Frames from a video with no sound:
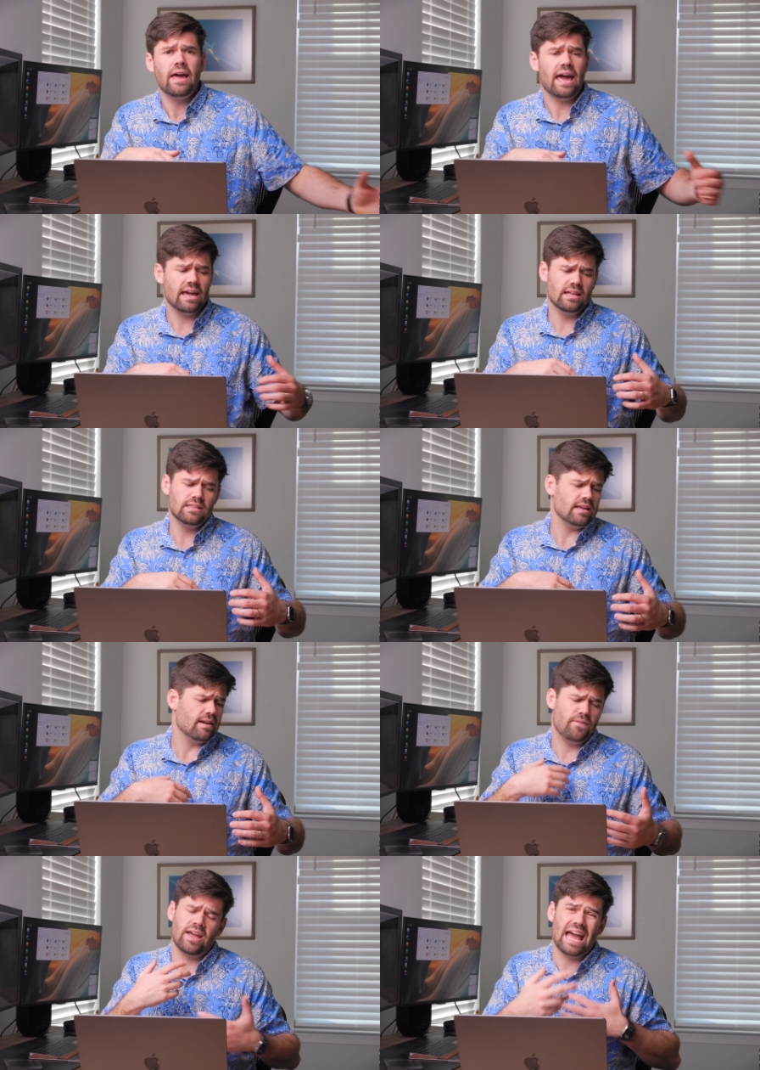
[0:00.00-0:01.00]
And
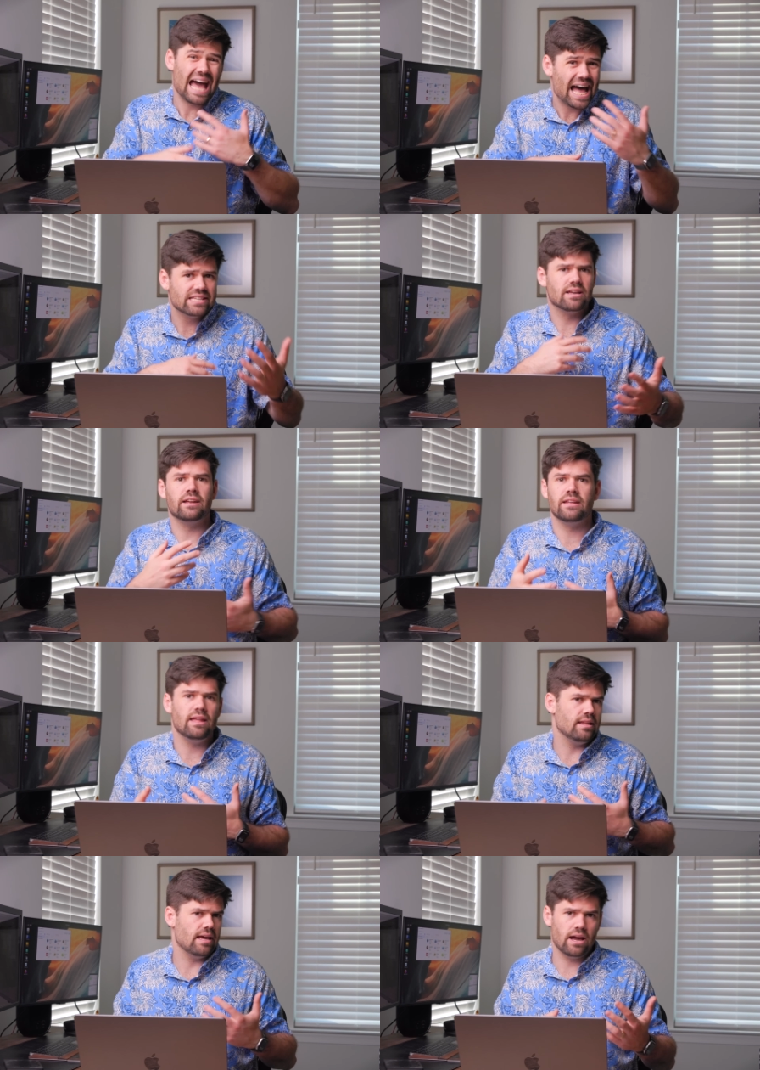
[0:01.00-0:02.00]
if it has gotten
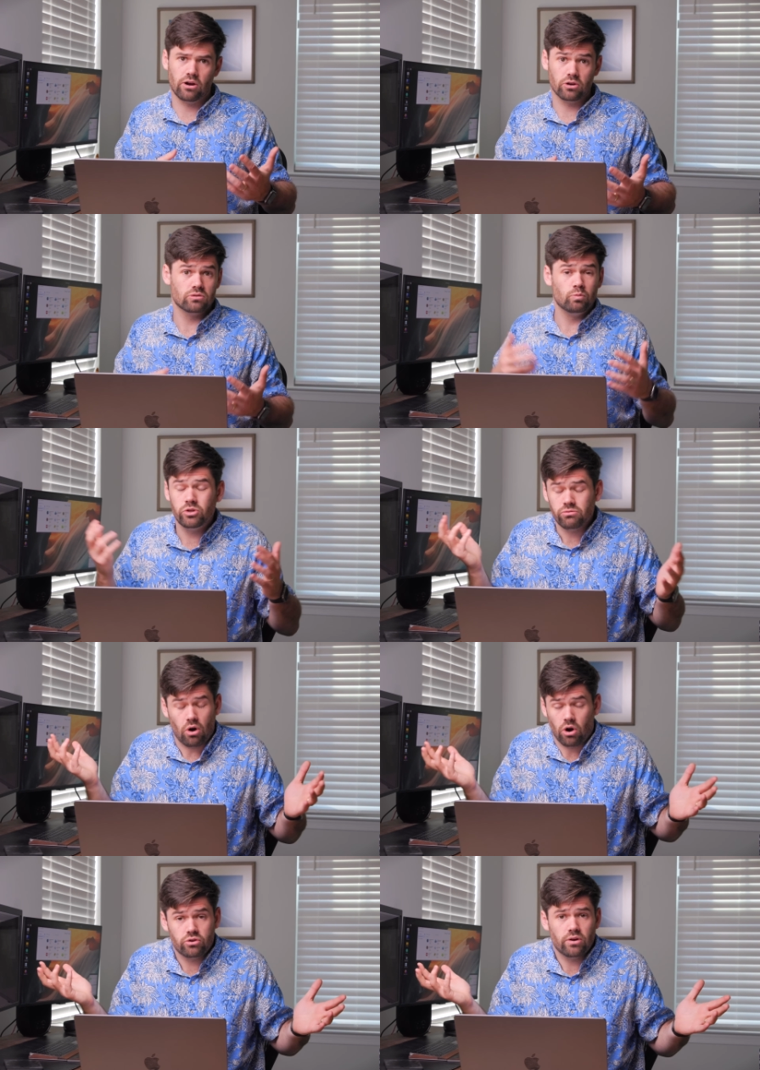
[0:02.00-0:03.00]
any errors, which
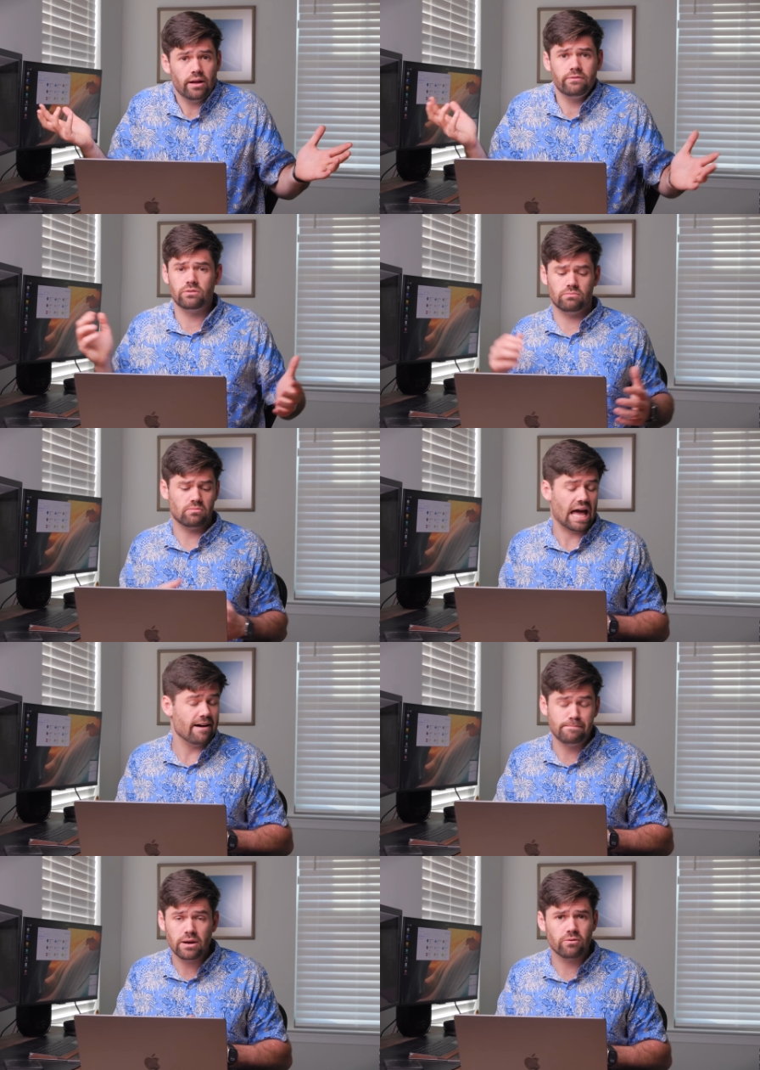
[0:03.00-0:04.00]
hard drives
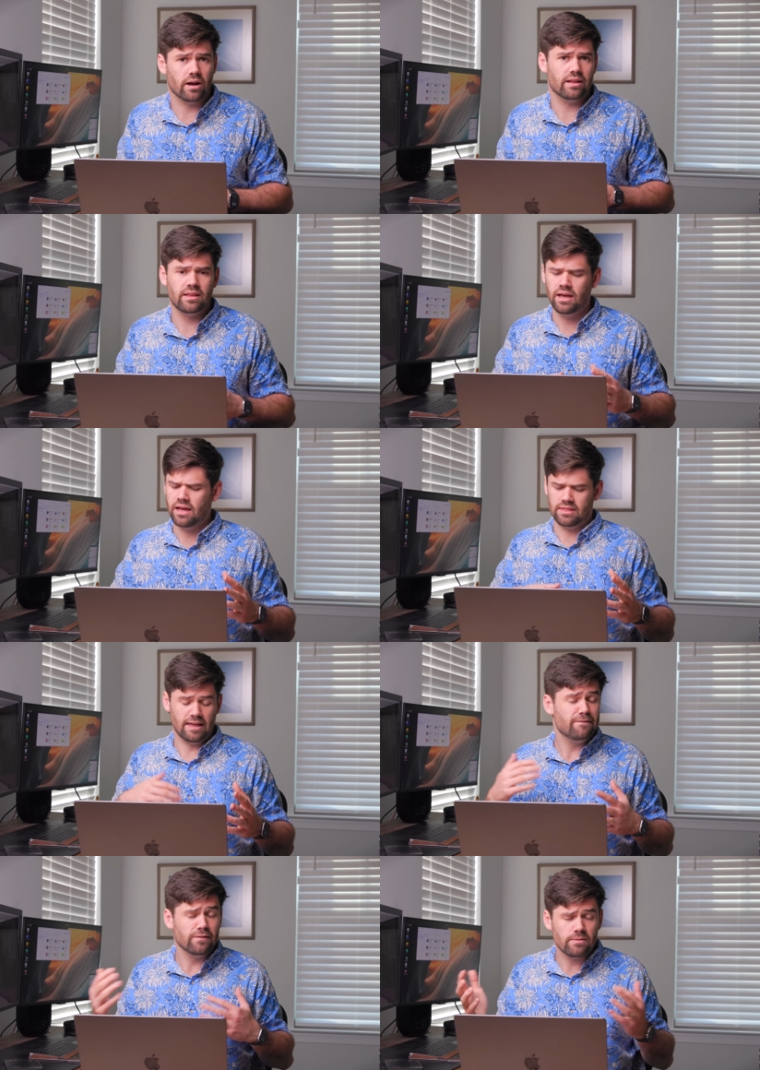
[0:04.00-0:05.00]
have bit rot,
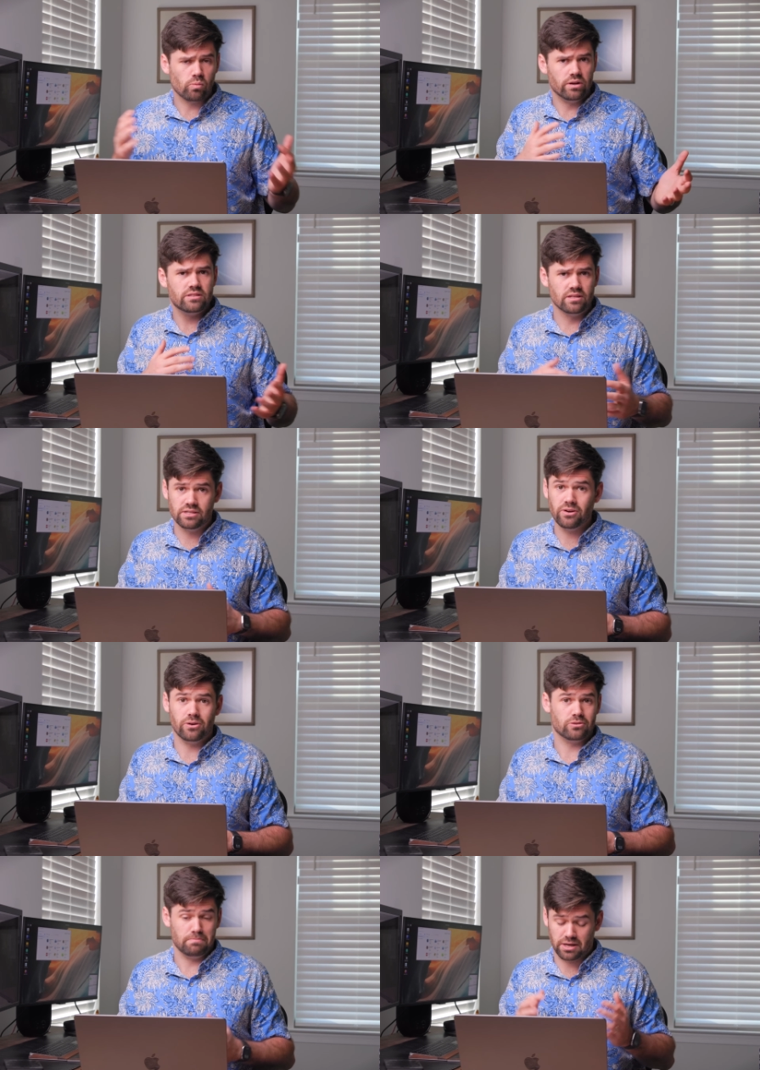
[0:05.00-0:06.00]
they flip ones to
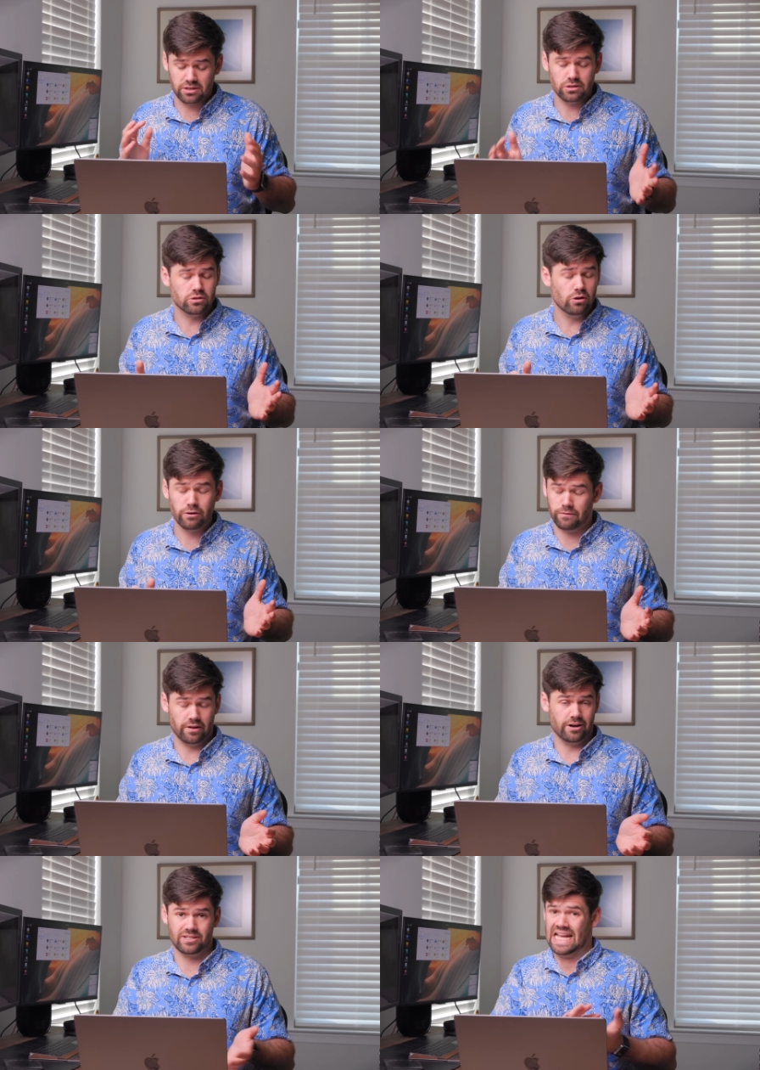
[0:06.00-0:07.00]
zeros because of solar
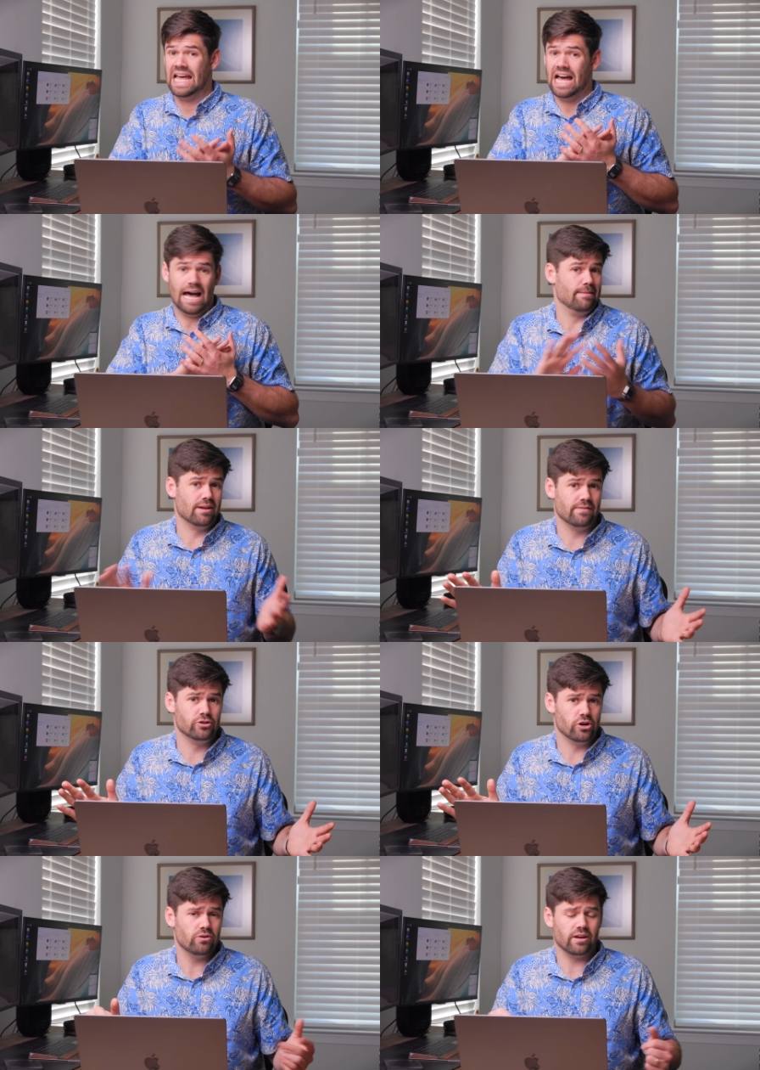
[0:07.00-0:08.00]
flares. I'm not
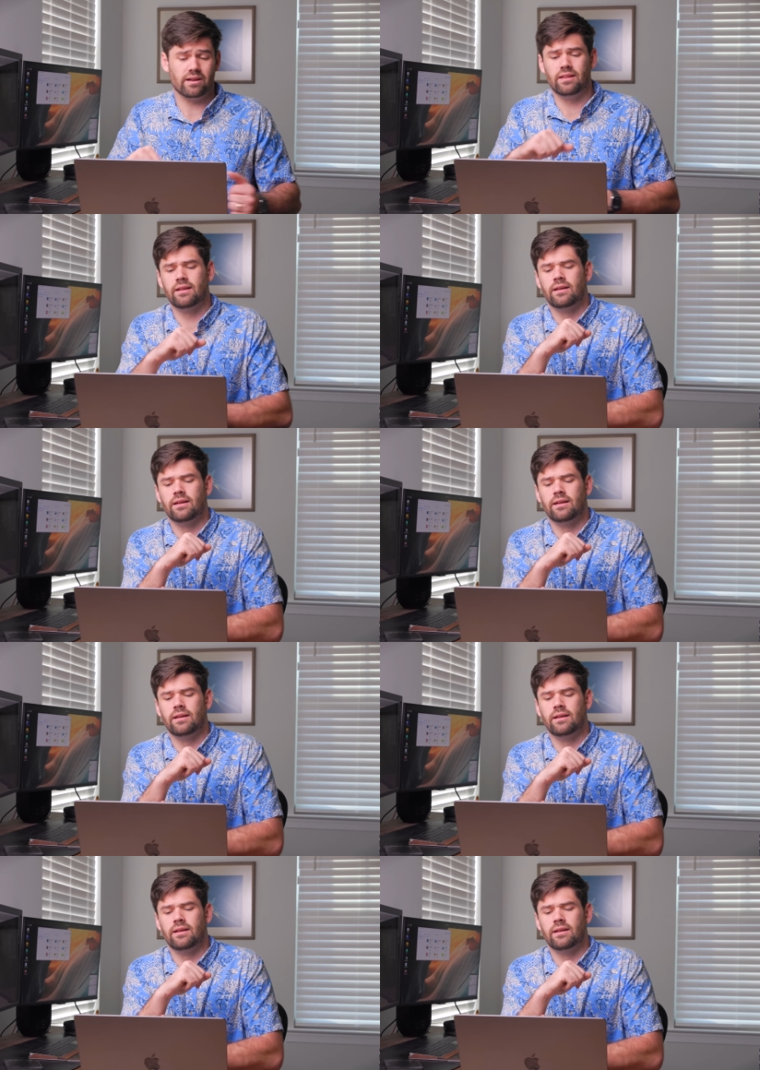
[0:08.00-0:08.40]
even joking.